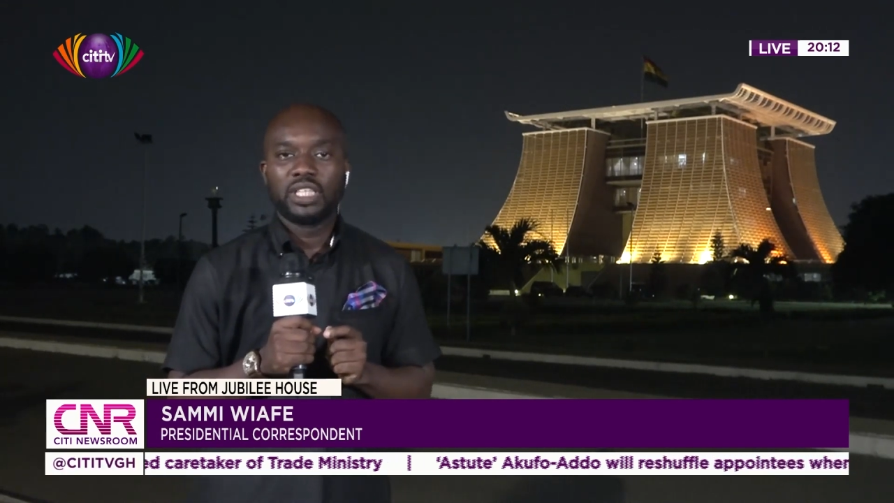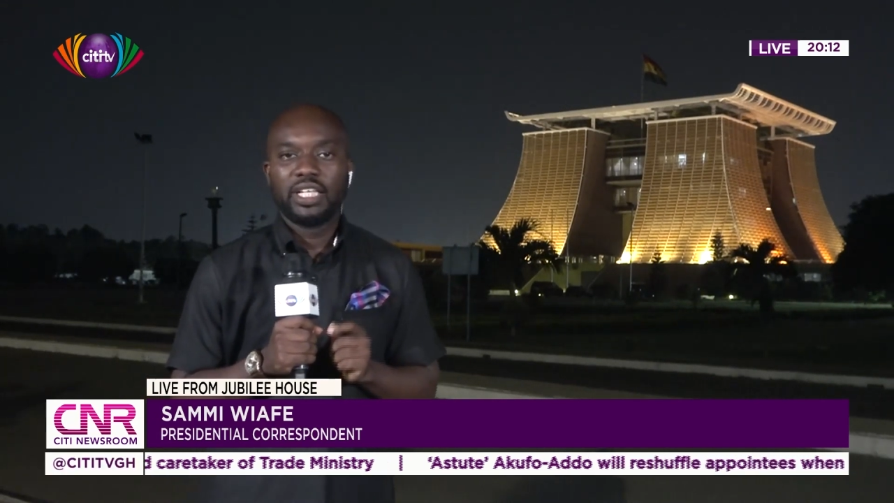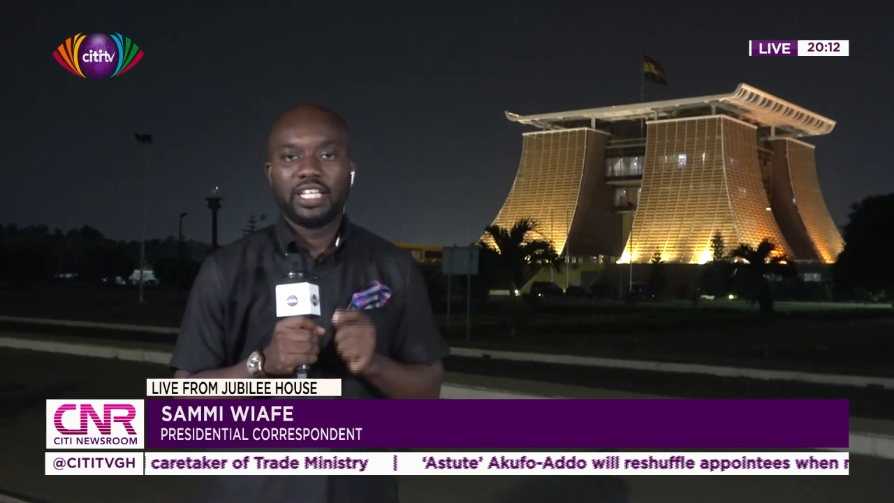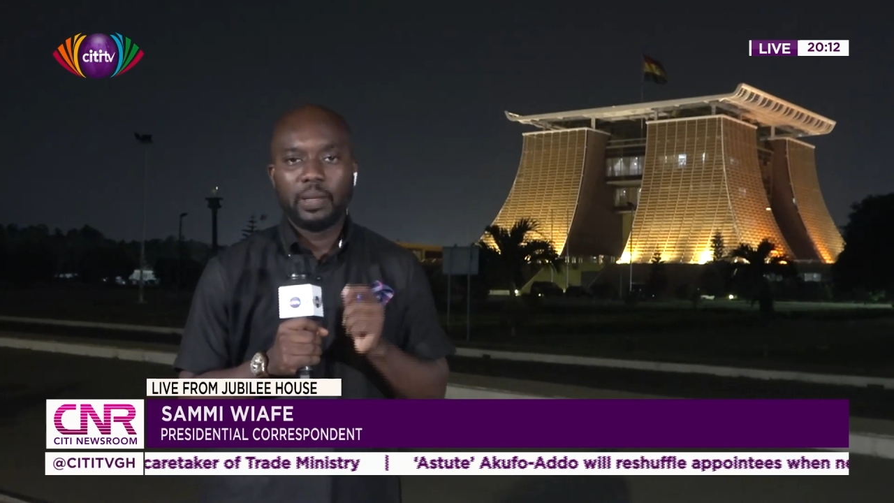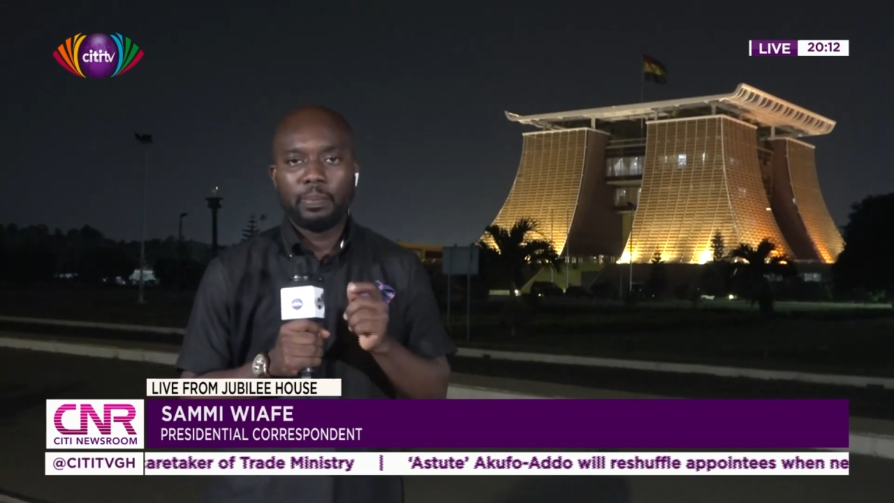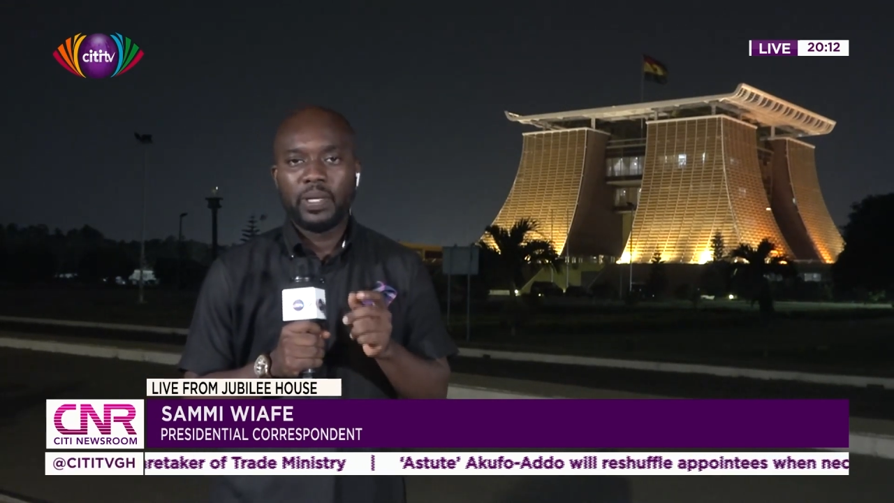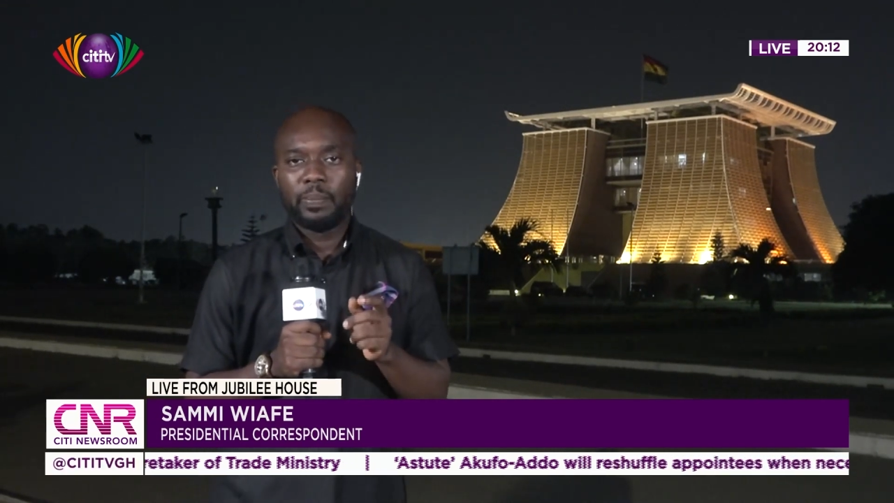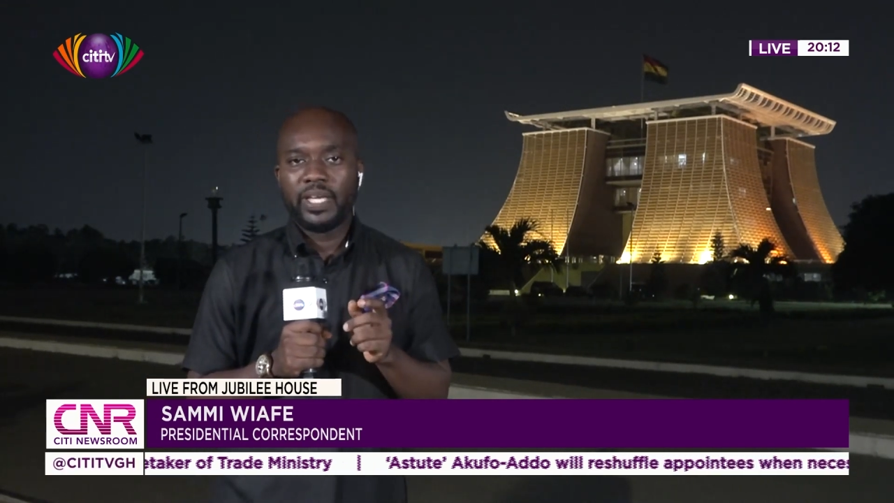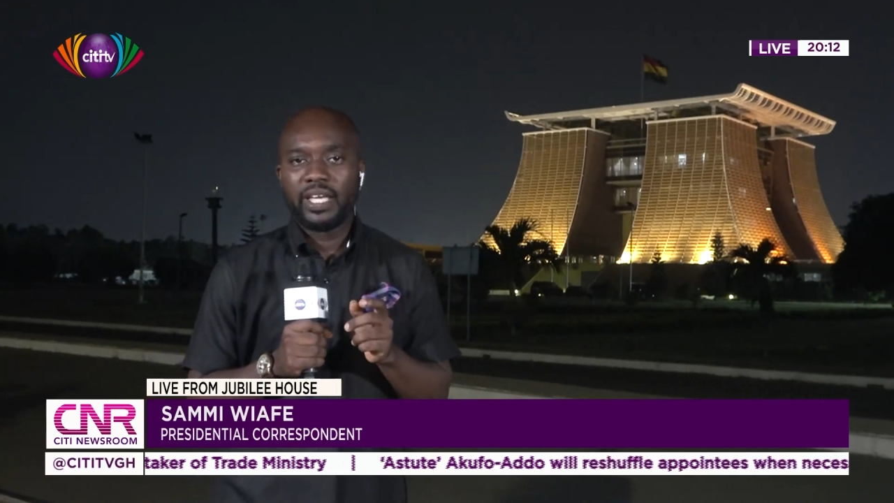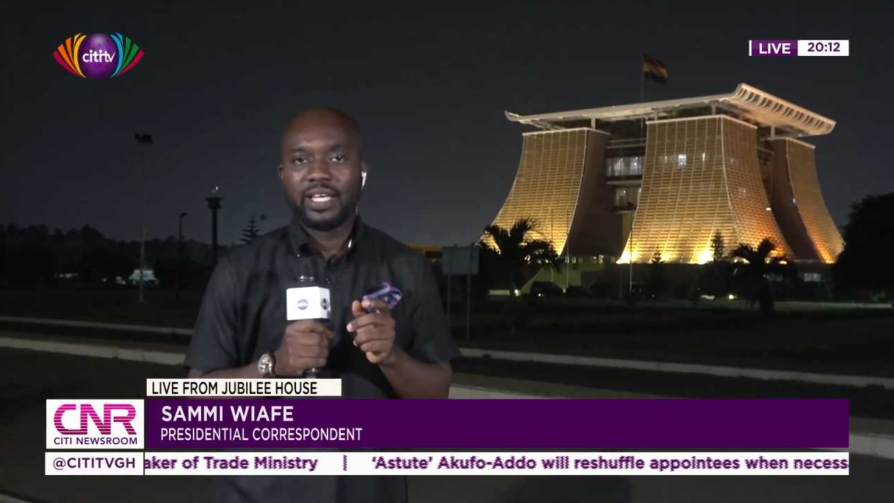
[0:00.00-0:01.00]
the
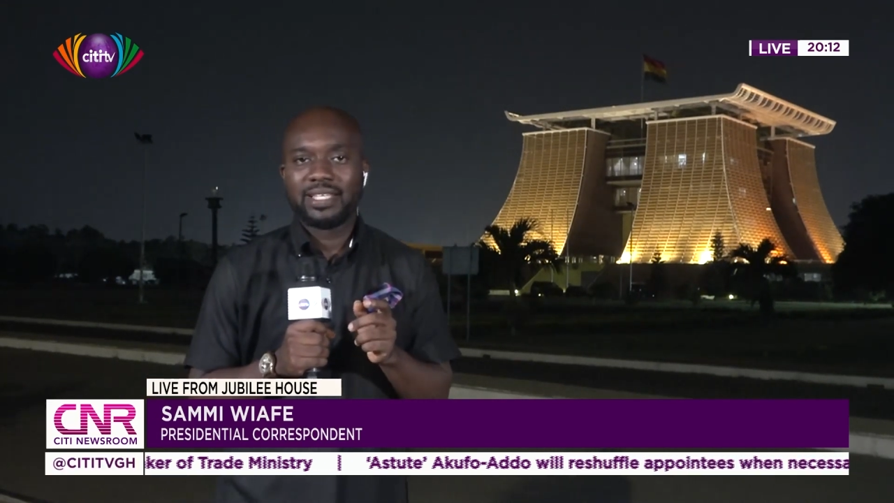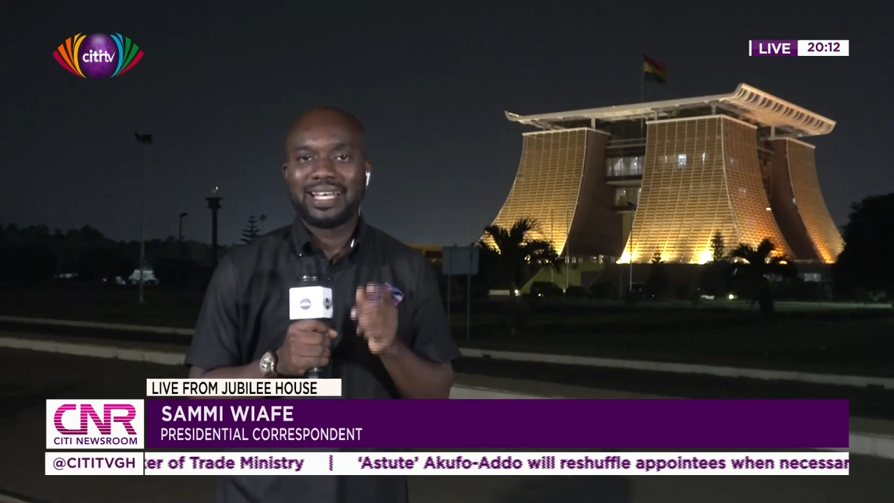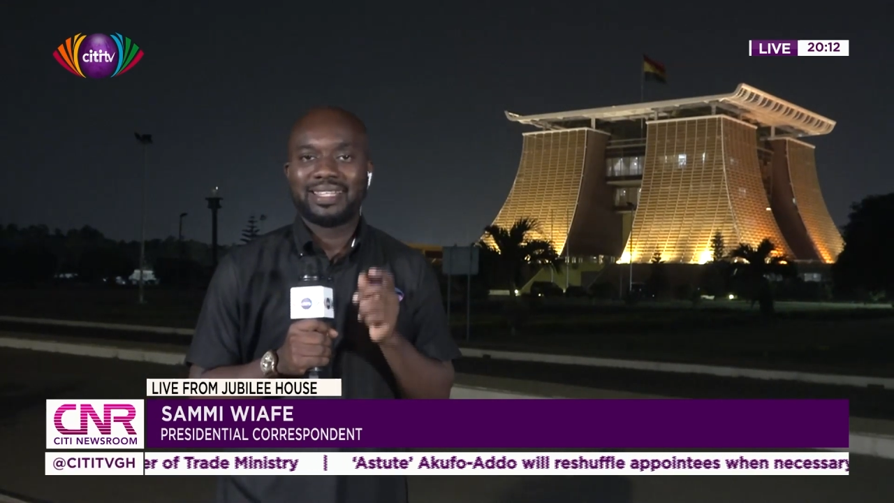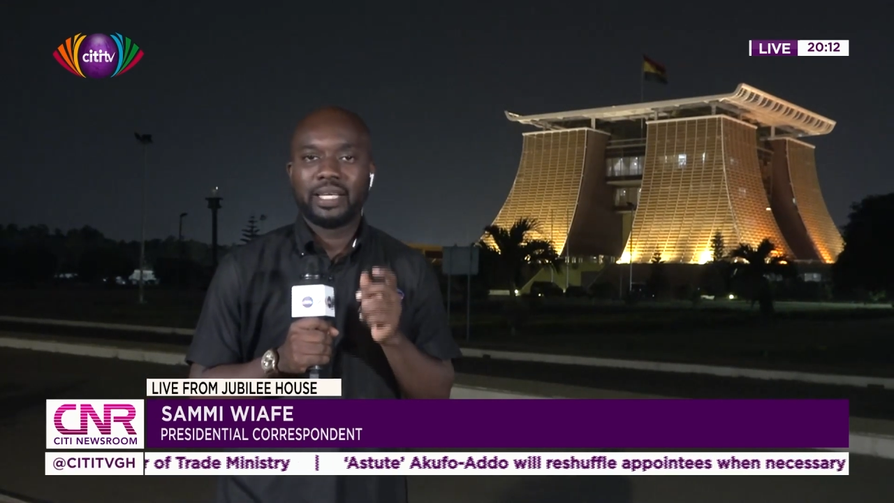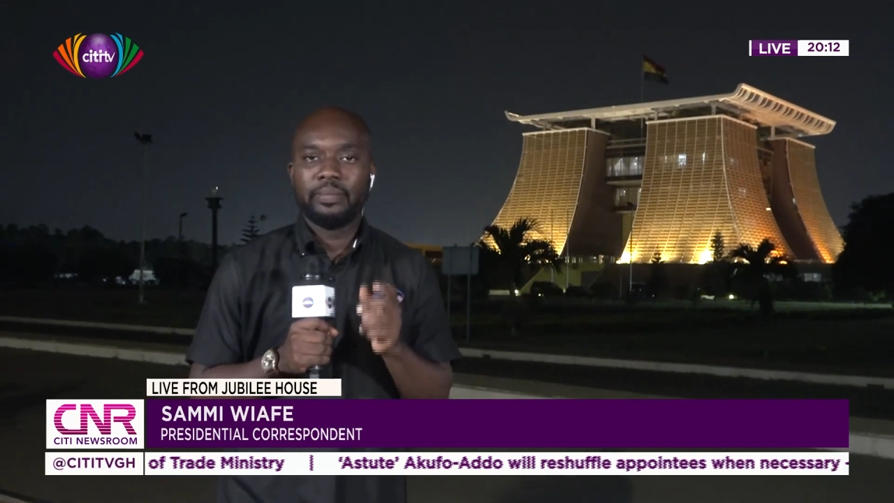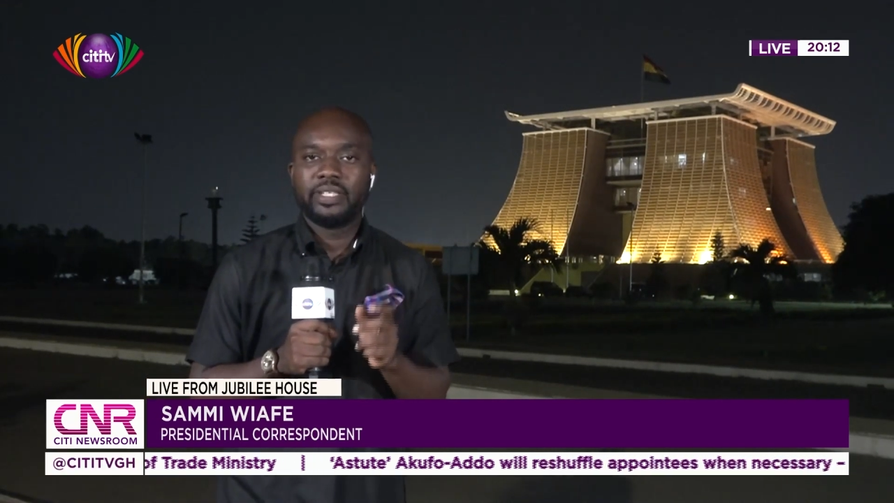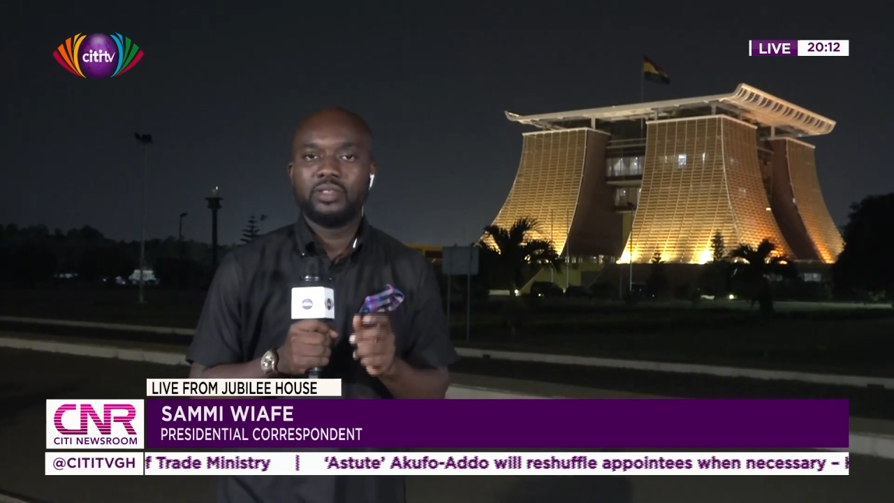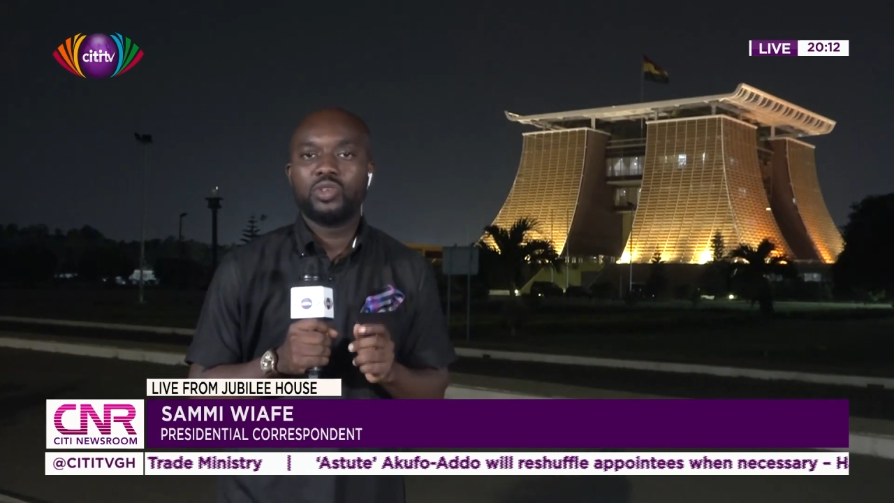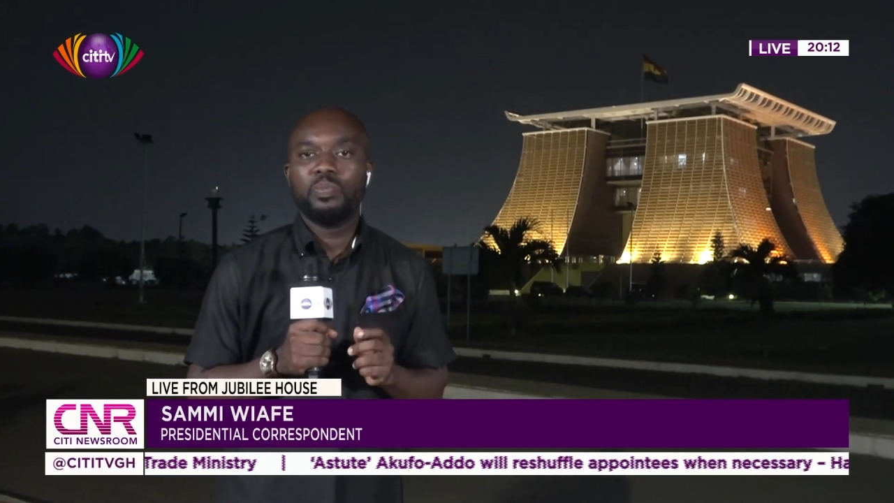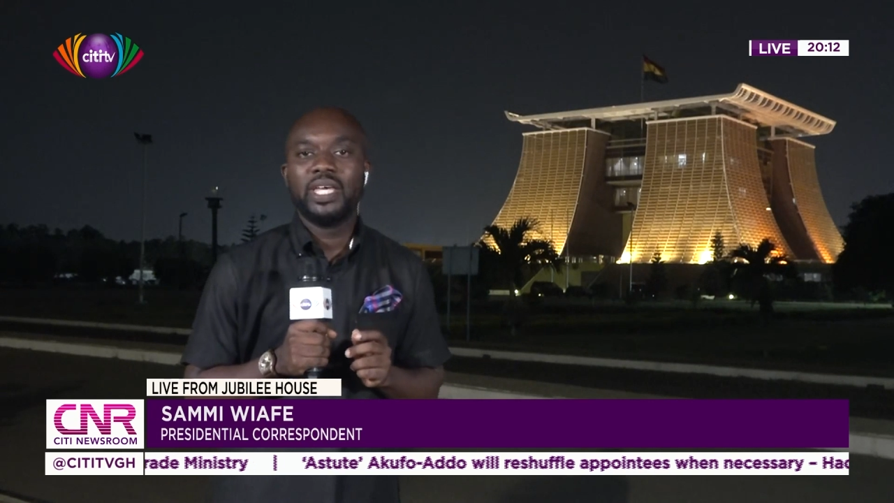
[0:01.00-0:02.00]
MPP is attempting
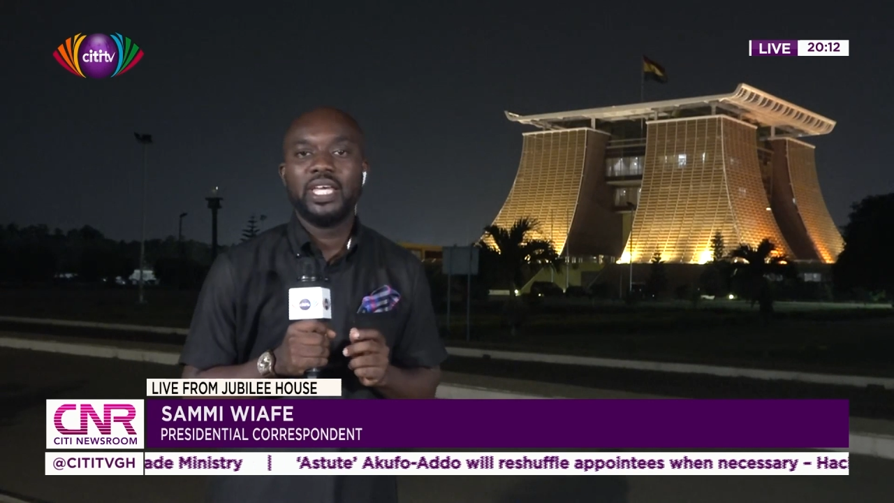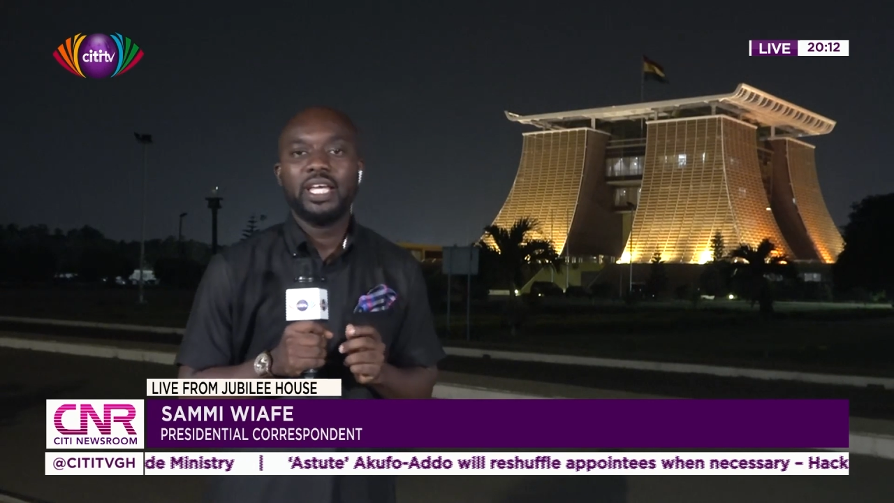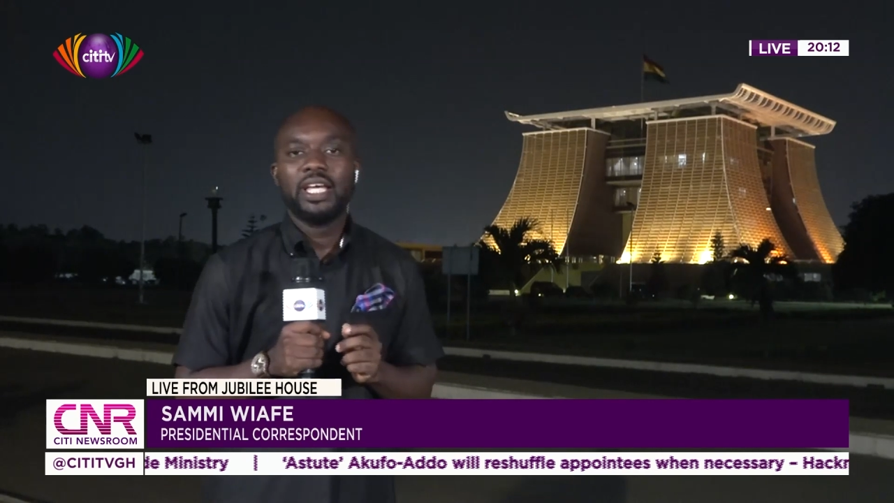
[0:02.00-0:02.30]
to be